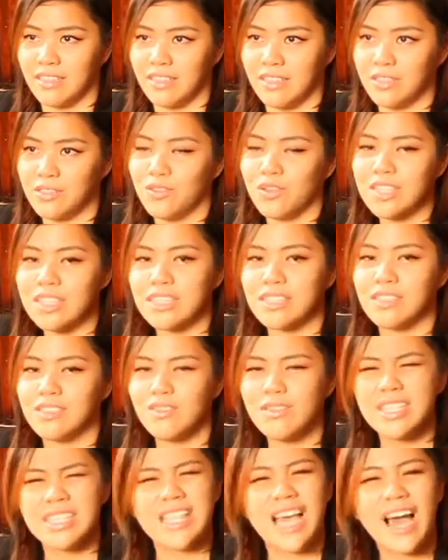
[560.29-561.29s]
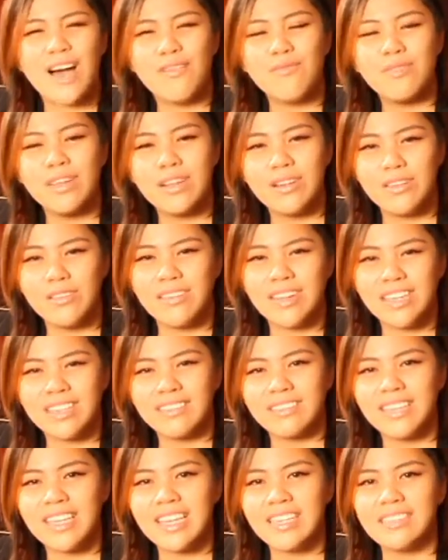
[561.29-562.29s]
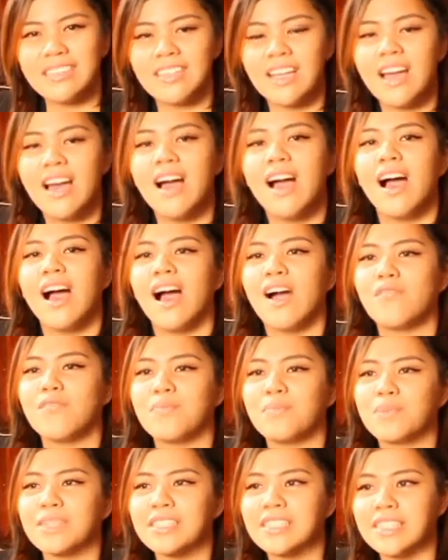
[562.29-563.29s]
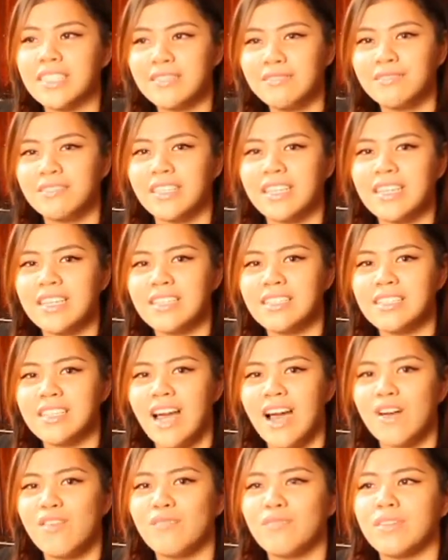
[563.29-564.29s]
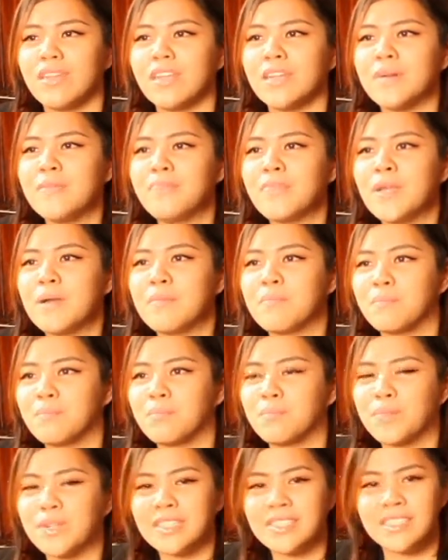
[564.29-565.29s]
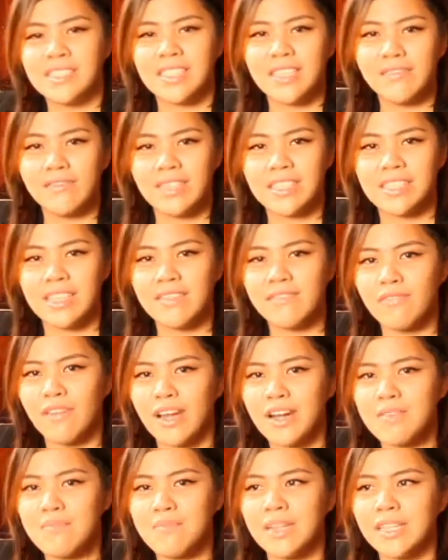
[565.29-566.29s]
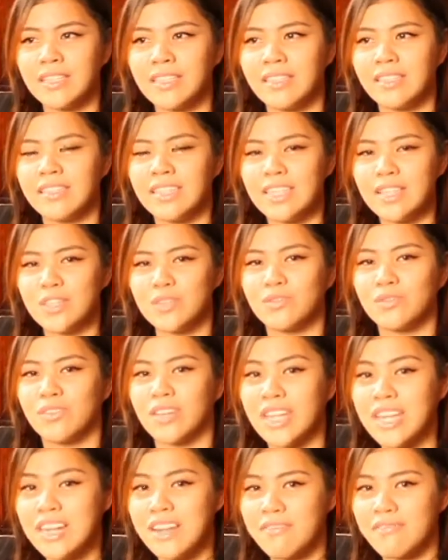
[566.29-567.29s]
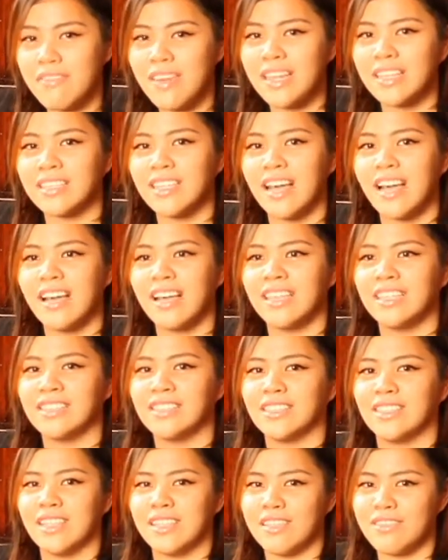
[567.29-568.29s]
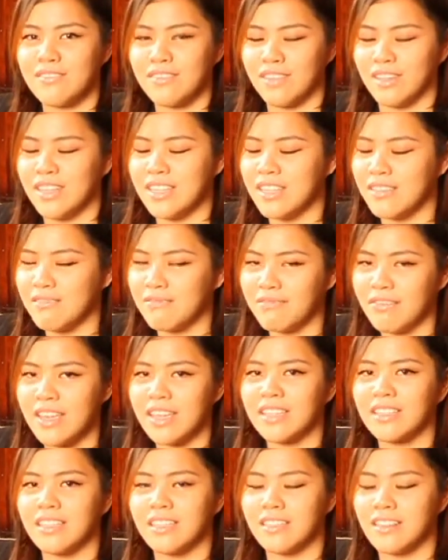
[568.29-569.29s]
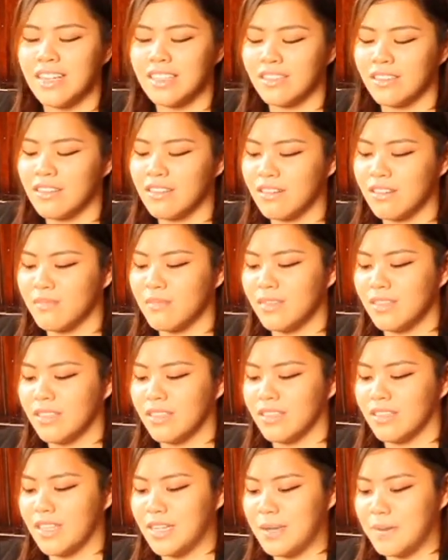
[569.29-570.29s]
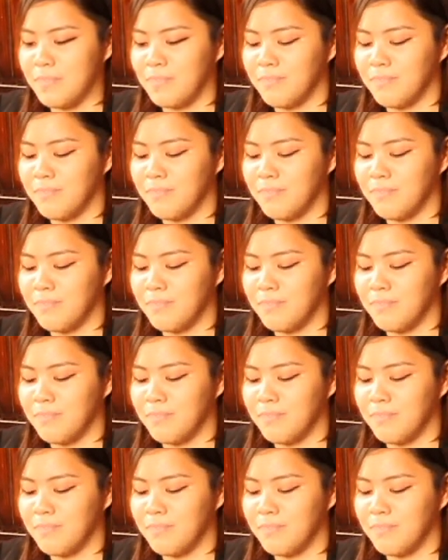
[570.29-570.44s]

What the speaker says: So it's how we look at things, how we perceive things, how we perceive this environmental issue can affect us, can affect the greater community.